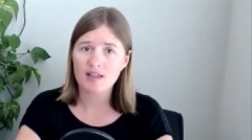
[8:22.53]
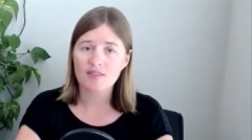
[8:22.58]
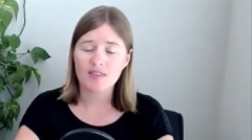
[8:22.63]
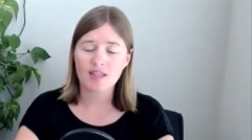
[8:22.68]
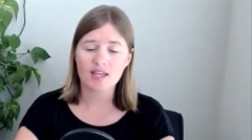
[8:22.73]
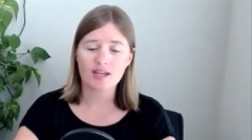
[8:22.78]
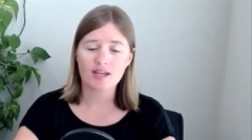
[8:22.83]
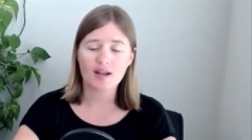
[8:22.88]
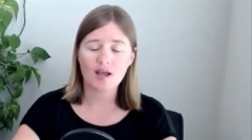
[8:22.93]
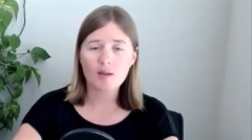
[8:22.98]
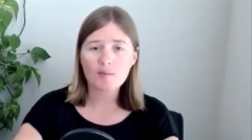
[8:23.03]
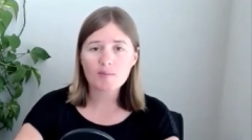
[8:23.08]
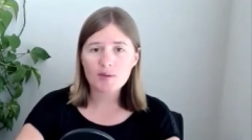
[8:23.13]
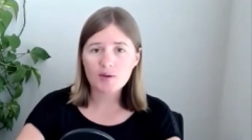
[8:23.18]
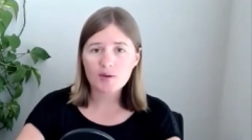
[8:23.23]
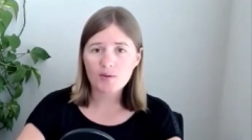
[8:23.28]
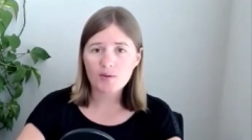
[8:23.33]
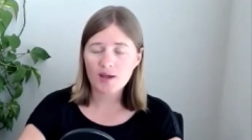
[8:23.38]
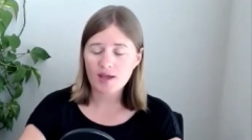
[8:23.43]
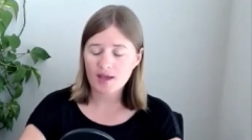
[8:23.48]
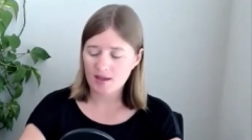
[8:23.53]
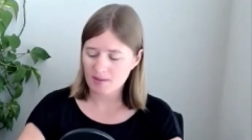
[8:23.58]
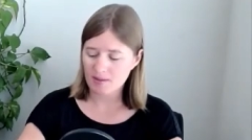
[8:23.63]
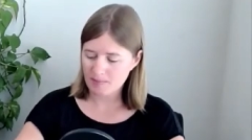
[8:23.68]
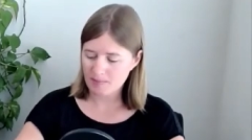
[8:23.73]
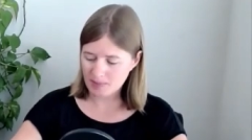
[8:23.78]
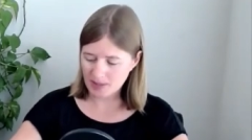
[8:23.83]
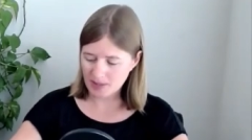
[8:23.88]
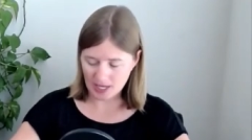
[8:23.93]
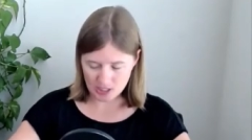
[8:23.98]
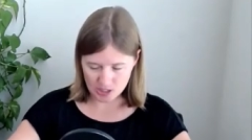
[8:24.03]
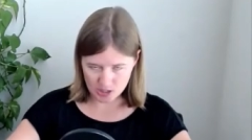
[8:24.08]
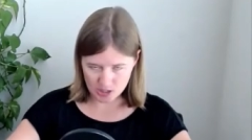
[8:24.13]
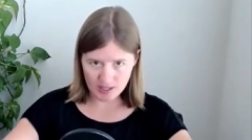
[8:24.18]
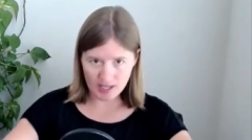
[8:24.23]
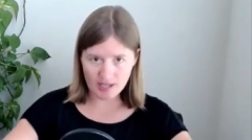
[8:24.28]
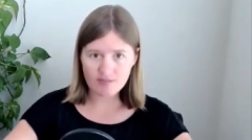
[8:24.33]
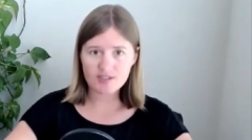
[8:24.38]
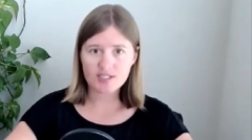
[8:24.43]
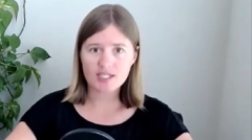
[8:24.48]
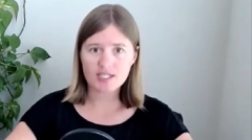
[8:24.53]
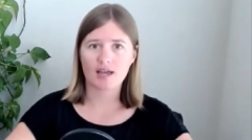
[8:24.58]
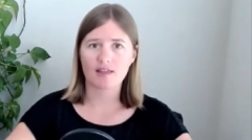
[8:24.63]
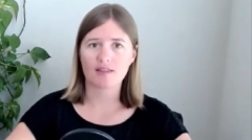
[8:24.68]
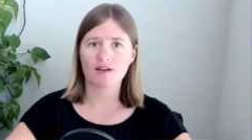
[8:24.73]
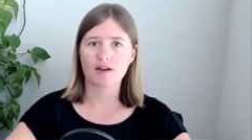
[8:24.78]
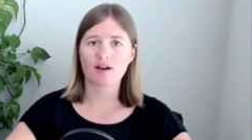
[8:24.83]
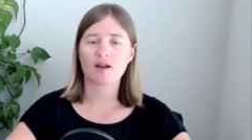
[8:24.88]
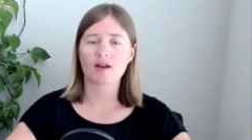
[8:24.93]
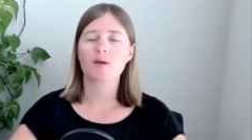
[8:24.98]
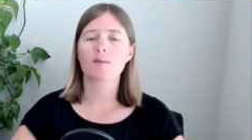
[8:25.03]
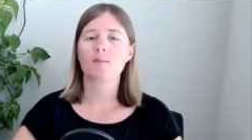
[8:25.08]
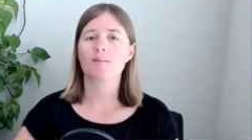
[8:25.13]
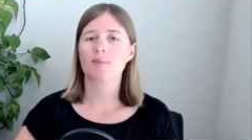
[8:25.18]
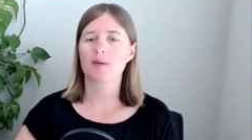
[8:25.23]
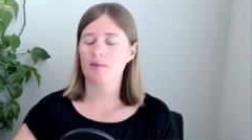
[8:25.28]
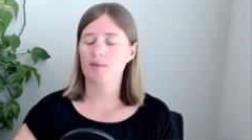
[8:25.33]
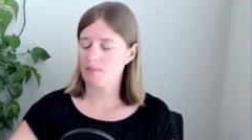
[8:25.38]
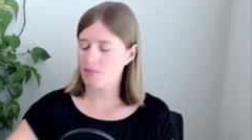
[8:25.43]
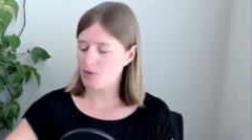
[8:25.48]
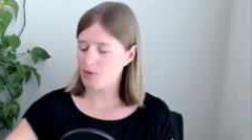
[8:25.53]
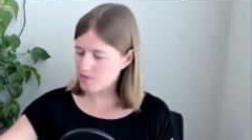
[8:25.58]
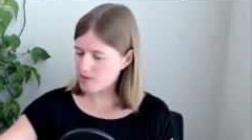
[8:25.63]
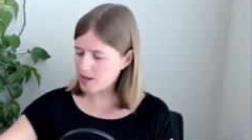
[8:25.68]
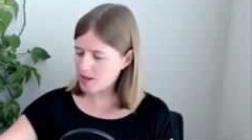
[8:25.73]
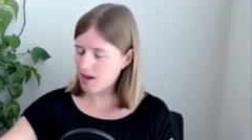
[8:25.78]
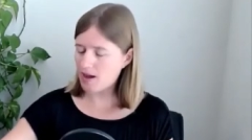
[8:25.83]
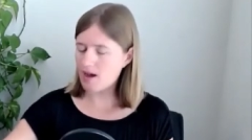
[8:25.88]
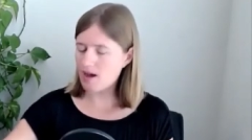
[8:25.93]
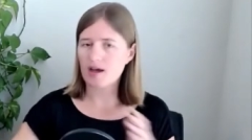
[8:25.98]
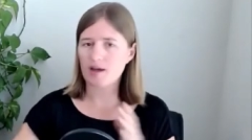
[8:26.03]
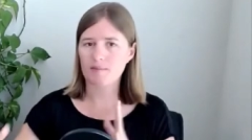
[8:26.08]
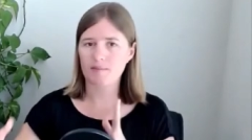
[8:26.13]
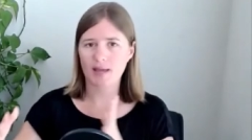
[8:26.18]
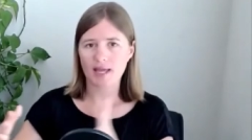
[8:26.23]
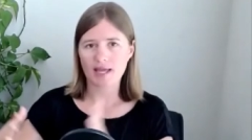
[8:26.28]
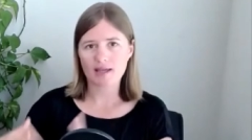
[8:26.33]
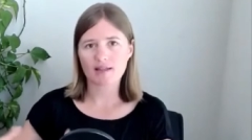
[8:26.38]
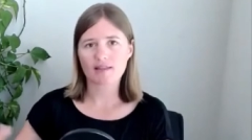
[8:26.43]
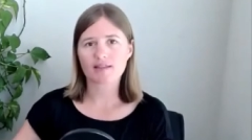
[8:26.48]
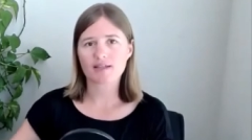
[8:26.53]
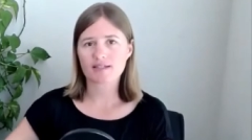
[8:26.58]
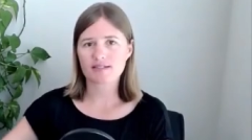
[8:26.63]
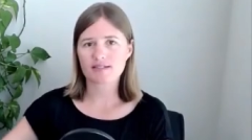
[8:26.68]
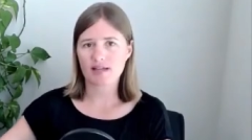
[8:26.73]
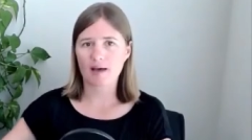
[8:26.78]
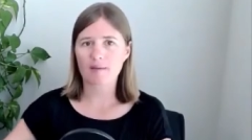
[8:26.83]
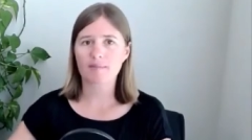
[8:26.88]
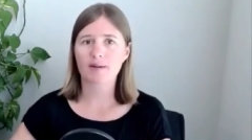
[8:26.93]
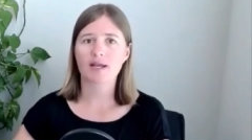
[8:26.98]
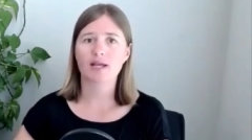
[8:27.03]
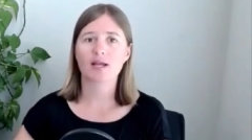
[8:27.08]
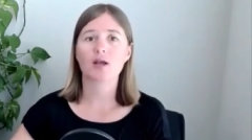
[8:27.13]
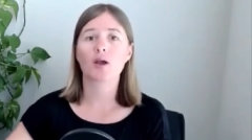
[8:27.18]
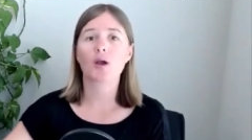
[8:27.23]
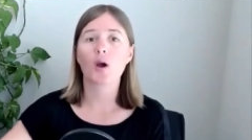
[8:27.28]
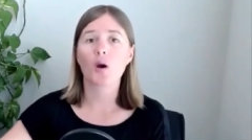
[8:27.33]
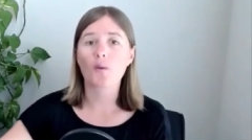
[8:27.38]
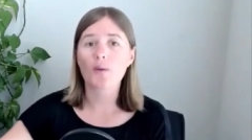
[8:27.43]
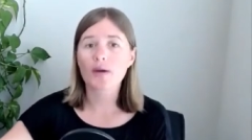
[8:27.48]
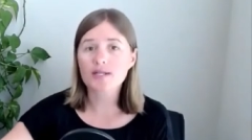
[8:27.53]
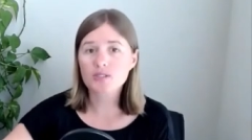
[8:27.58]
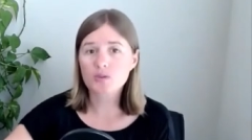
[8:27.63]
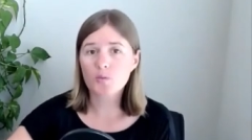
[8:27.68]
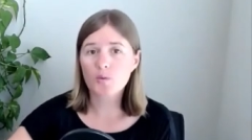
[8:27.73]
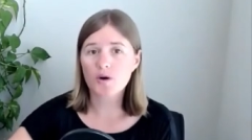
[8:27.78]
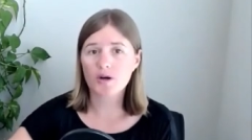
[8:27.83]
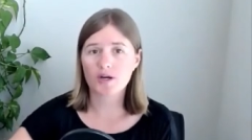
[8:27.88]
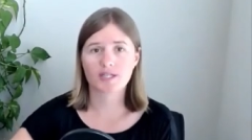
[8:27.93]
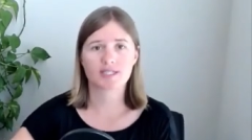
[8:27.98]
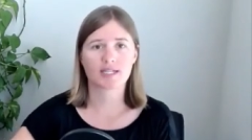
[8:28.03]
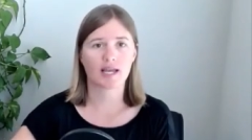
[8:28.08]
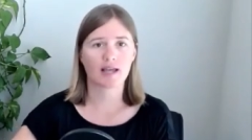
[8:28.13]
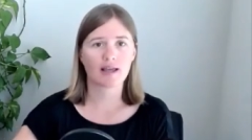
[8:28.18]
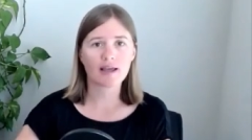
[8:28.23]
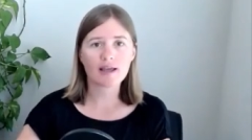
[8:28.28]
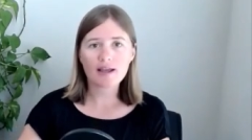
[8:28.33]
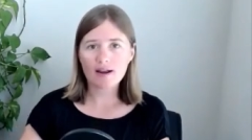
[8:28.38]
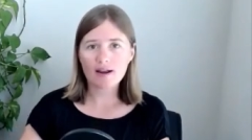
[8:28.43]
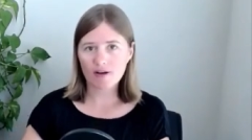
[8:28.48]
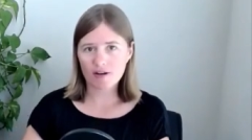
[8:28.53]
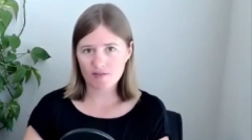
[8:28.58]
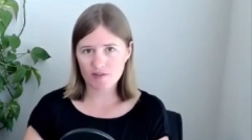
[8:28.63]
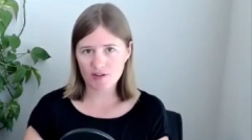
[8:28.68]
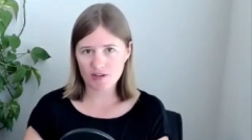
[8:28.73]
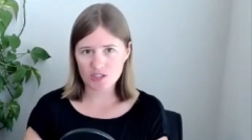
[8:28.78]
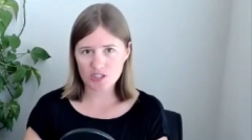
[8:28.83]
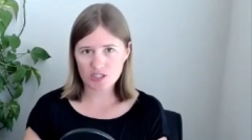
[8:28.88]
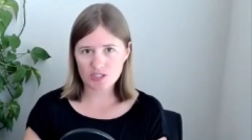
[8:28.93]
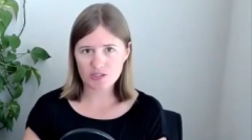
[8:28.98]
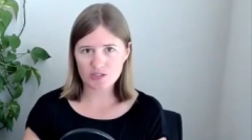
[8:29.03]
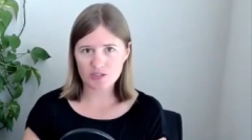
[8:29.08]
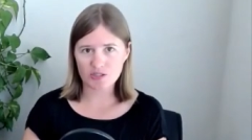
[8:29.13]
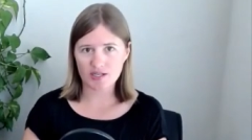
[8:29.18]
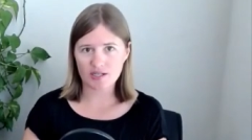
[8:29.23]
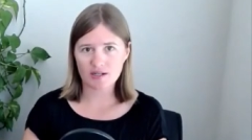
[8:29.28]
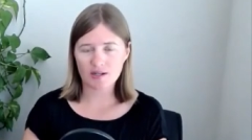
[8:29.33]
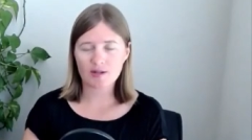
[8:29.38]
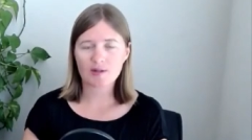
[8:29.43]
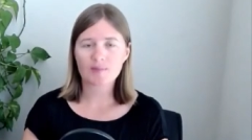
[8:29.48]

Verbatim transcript: They can help you get your life together, be moving on, making things happening, going to work, taking care of your children.